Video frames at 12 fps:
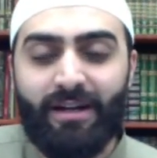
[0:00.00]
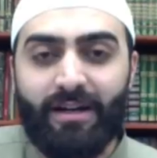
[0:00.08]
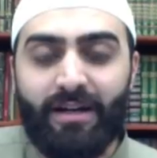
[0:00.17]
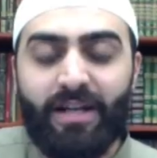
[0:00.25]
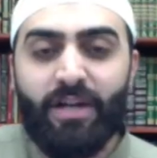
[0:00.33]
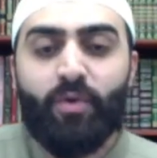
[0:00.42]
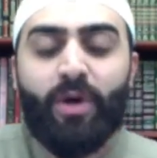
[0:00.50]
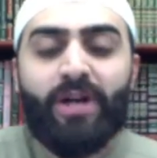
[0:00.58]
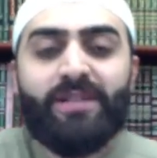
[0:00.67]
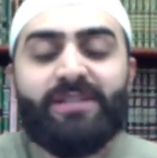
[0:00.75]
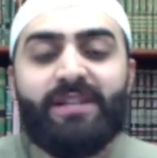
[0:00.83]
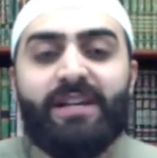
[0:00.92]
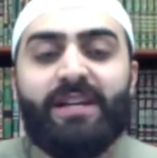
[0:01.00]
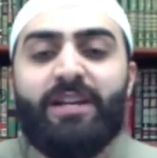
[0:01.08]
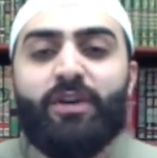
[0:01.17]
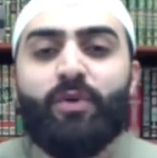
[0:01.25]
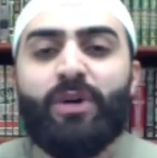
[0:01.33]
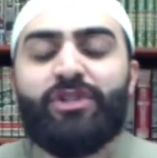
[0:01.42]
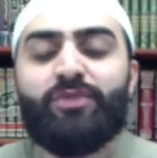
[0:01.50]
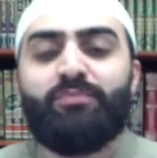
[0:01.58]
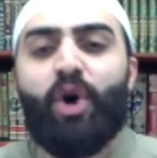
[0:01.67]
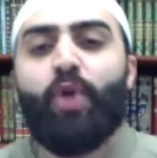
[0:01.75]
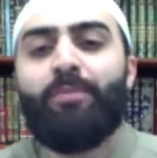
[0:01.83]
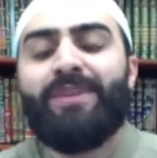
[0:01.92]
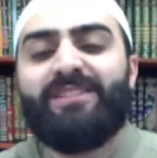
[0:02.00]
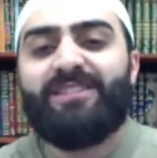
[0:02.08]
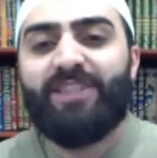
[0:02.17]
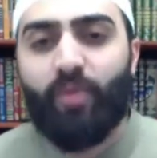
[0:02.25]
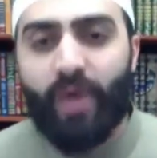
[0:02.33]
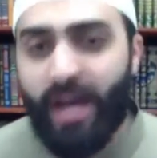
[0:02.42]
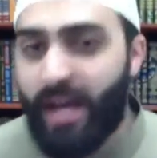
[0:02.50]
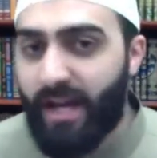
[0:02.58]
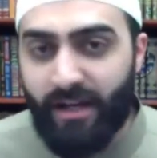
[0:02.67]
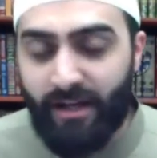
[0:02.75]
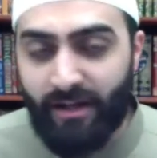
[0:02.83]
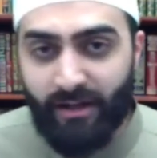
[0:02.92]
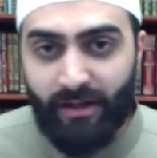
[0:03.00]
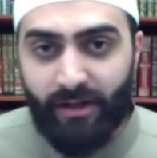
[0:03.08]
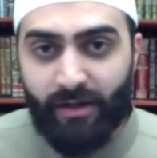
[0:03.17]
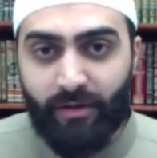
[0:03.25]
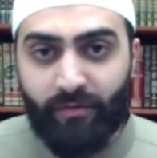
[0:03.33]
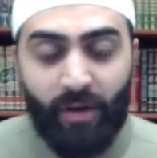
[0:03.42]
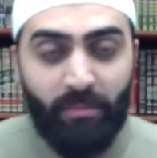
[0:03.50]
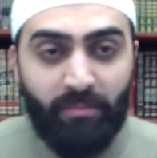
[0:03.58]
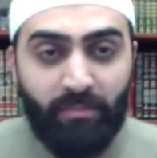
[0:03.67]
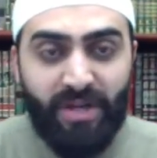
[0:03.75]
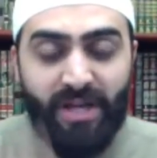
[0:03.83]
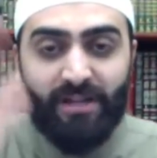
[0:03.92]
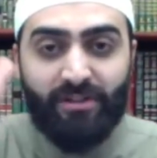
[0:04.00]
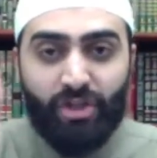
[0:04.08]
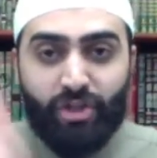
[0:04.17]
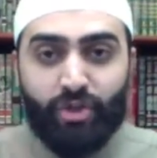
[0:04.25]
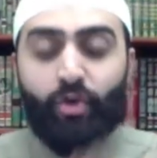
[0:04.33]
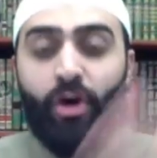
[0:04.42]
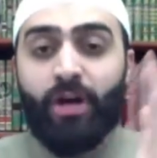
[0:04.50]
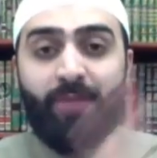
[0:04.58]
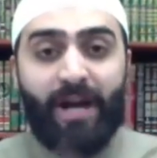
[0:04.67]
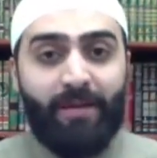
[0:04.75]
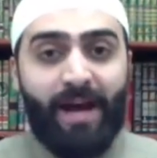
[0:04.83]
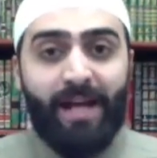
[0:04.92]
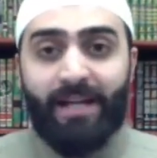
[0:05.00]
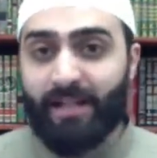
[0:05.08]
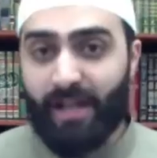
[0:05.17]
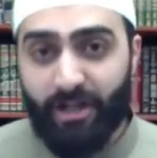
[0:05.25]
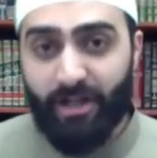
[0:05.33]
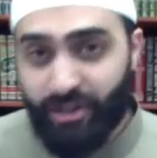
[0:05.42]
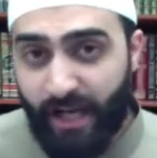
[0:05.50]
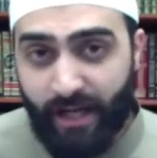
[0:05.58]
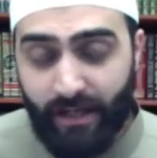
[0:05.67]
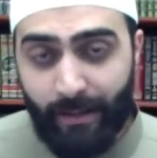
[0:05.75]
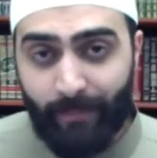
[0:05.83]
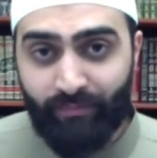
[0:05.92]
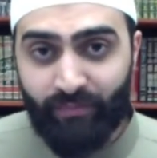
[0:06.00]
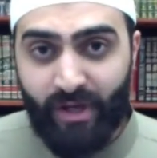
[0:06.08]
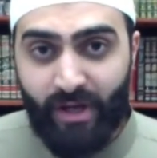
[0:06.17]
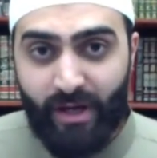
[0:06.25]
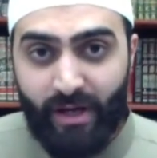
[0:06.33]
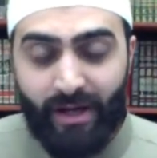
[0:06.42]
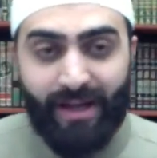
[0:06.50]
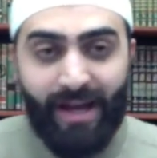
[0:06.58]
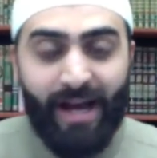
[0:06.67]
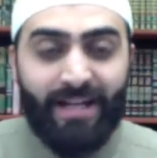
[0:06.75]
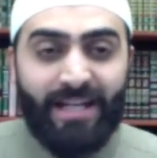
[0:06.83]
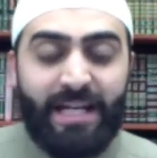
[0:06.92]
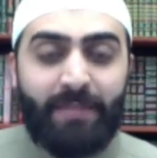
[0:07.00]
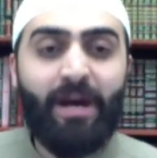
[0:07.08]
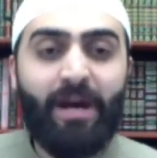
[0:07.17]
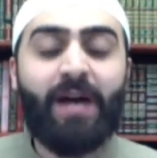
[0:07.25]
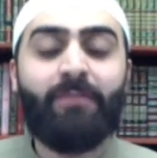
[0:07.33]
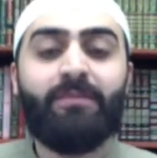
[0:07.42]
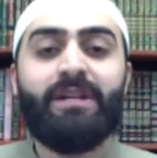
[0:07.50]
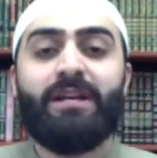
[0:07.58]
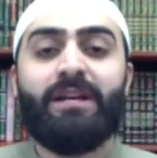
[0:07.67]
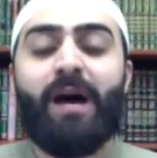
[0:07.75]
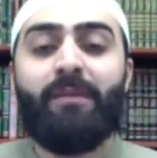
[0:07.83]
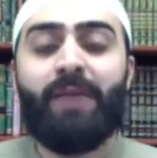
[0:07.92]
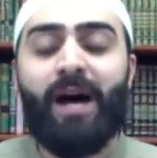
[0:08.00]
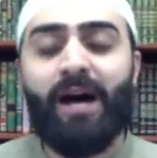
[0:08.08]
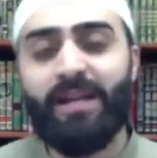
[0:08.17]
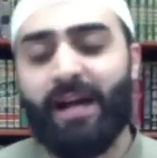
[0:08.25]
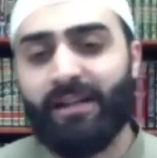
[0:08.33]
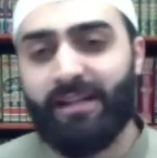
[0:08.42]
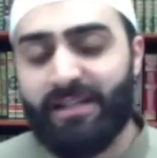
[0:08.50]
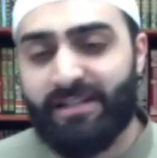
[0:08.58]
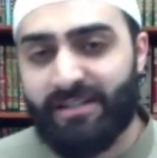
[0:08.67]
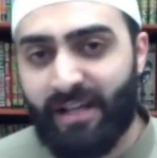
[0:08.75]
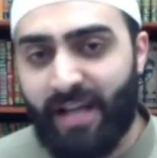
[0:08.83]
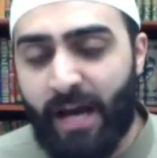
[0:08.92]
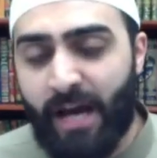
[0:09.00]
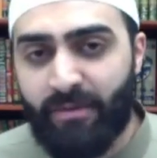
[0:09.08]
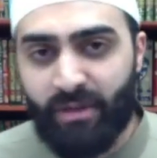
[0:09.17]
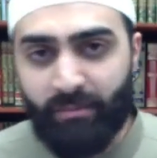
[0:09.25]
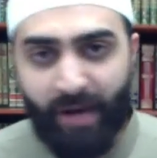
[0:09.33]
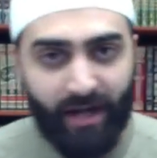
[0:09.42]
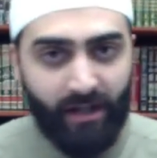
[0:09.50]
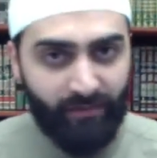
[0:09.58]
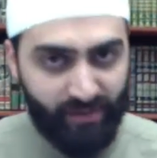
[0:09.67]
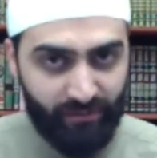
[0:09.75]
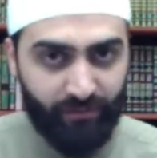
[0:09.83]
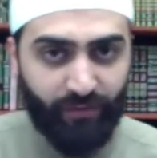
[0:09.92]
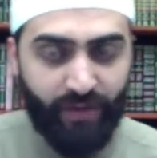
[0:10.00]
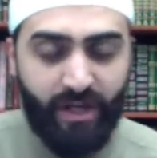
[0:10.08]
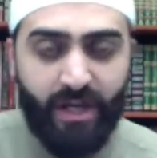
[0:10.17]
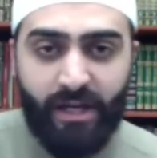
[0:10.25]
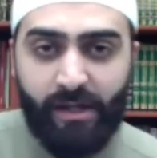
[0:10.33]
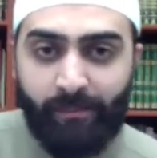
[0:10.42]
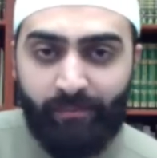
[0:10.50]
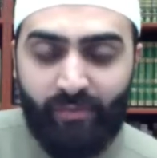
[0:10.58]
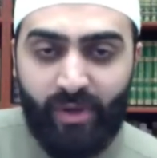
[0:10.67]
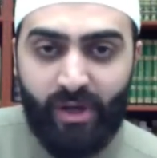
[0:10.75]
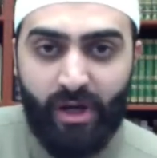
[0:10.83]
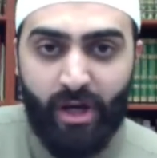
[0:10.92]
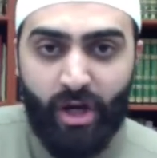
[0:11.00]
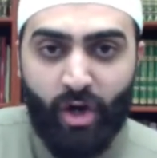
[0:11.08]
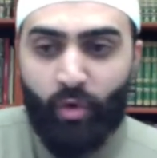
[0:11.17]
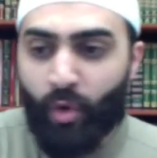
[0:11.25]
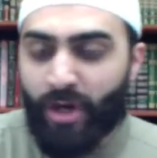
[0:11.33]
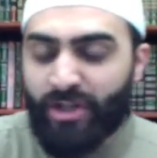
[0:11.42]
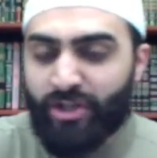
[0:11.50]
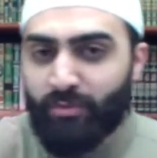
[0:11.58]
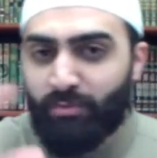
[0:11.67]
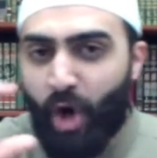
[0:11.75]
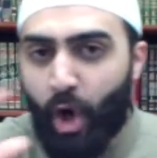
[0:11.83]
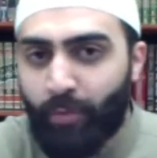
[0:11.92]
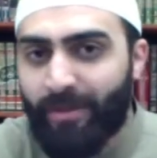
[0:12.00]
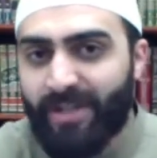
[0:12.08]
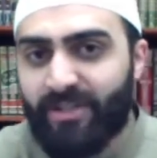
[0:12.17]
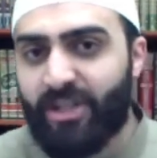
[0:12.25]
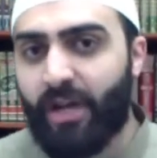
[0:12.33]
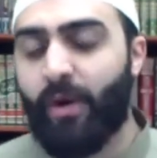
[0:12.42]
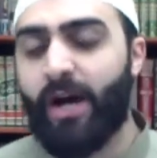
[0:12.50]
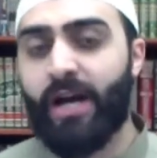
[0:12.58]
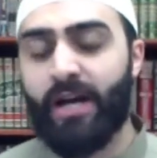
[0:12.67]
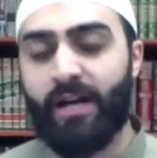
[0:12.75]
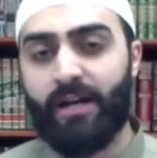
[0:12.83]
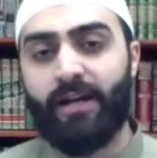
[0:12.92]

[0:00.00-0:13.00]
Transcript: He was moments away from being destroyed by Malik al-Ashtar. Yani Imam Ali alayhi salam in the battle of Siffin was moments away